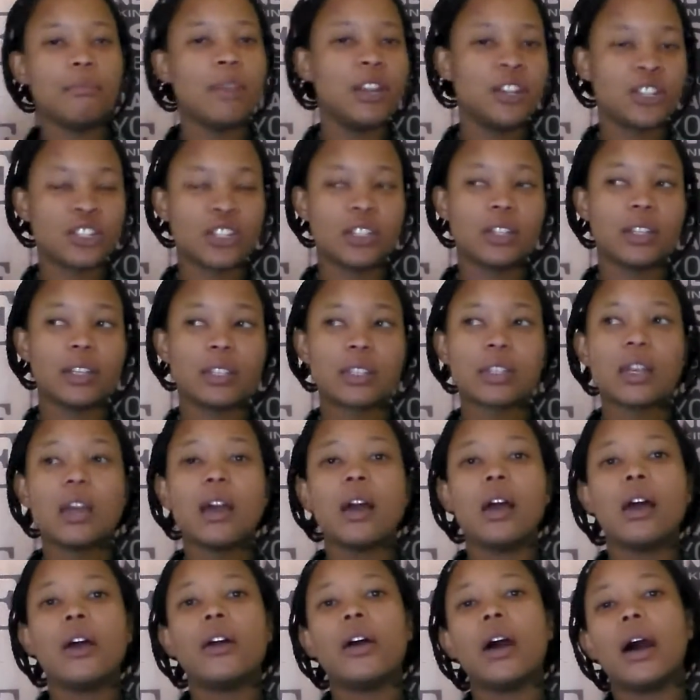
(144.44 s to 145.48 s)
mention it,
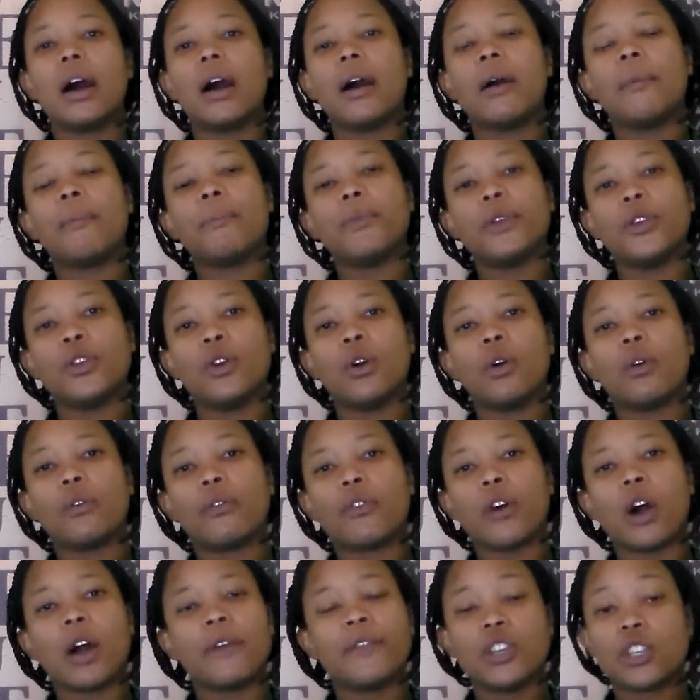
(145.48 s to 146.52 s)

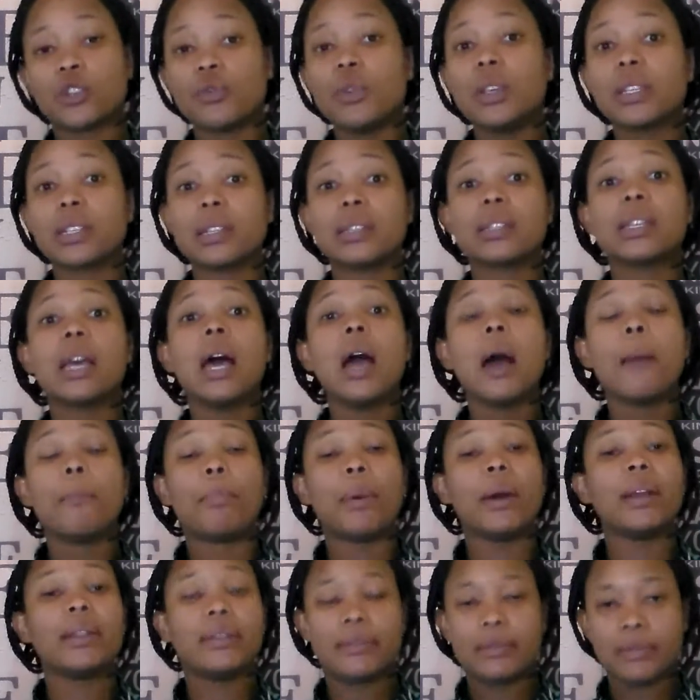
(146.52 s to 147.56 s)
for obvious reasons,
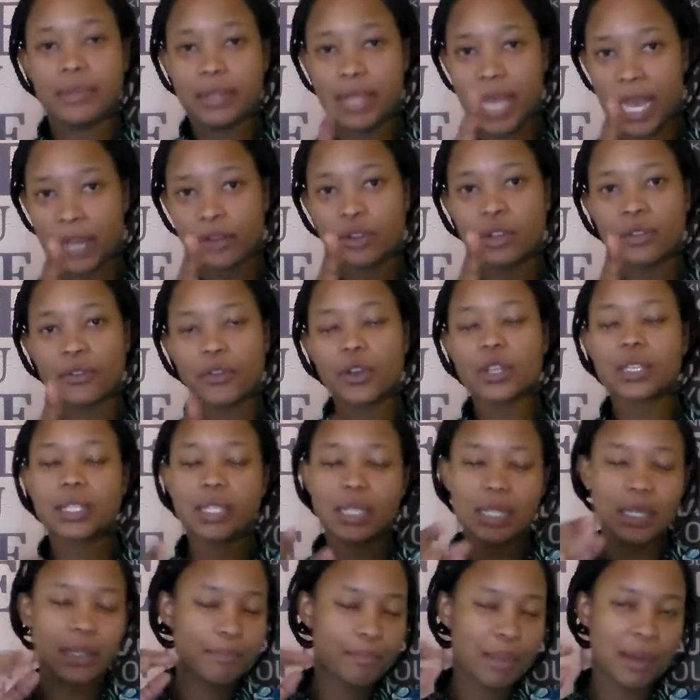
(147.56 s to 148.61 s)
but that
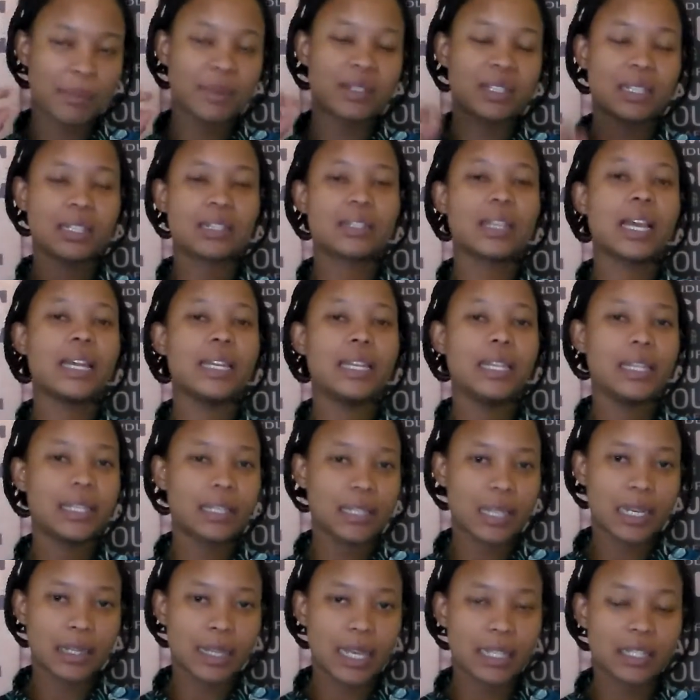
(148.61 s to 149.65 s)
university published a study
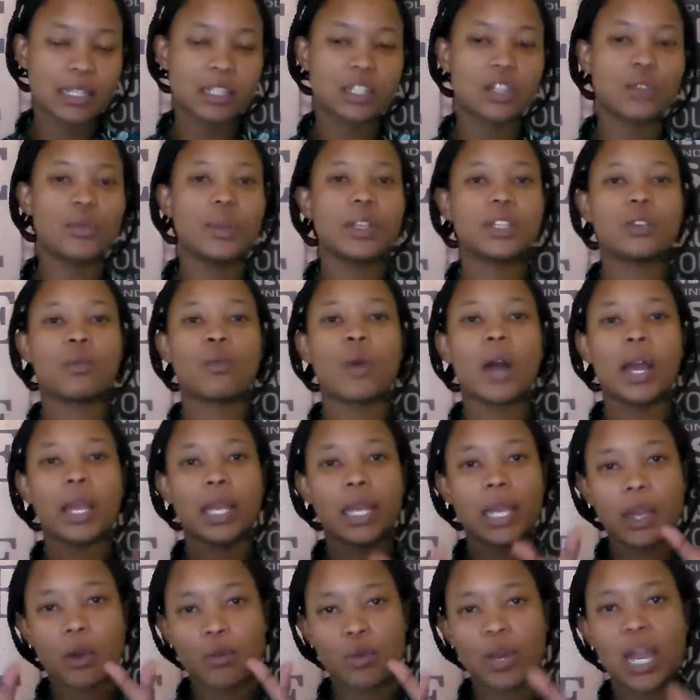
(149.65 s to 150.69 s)
saying this is the reason
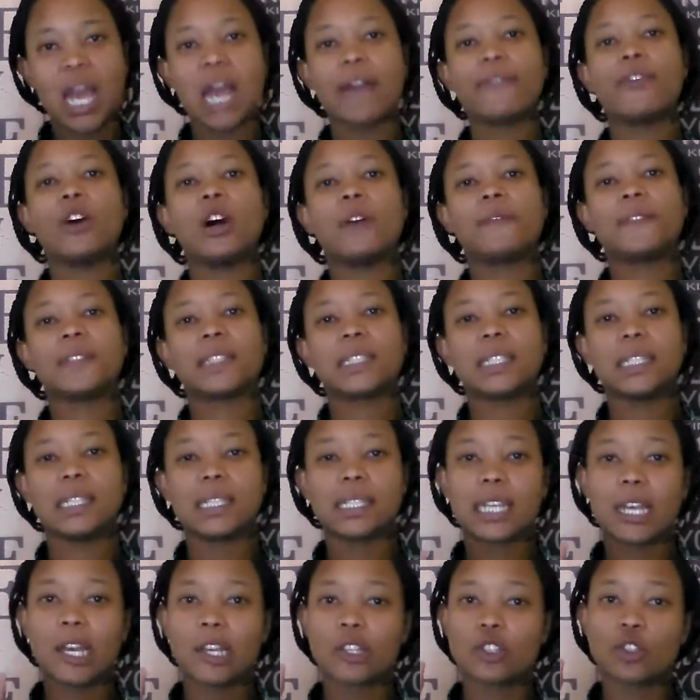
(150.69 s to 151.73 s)
why we have
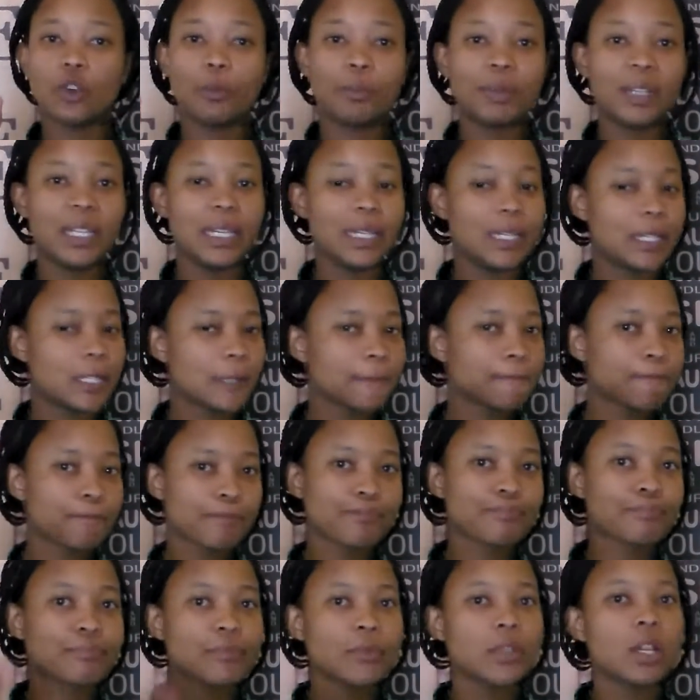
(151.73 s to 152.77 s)
offices. So please
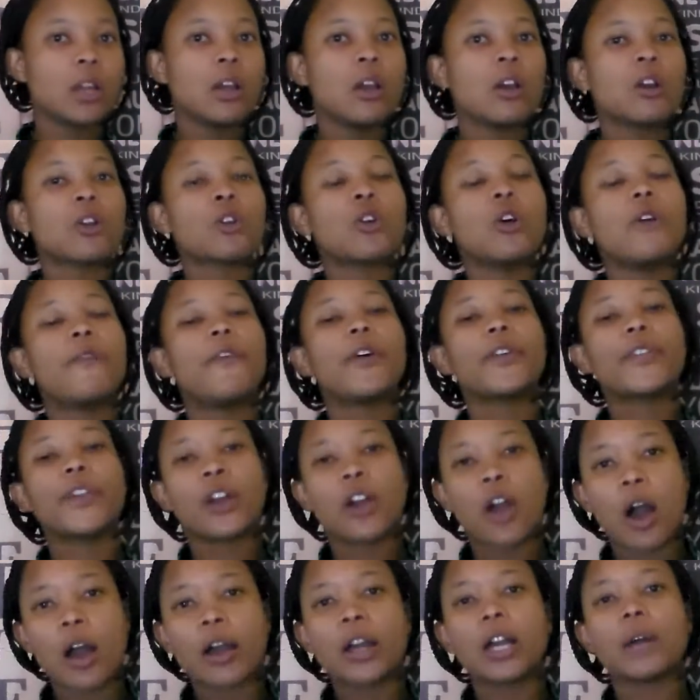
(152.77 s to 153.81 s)
go forth
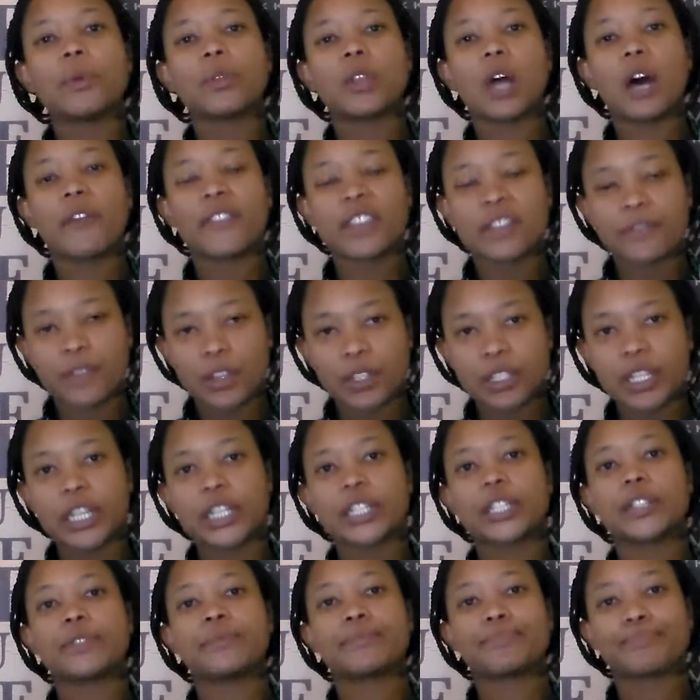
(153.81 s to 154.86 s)
and conquer with office
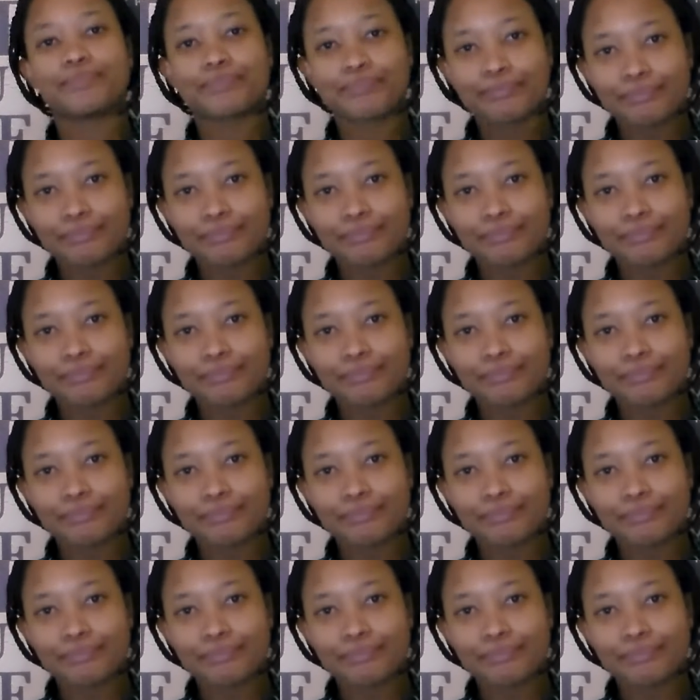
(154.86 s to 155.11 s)
flirtation.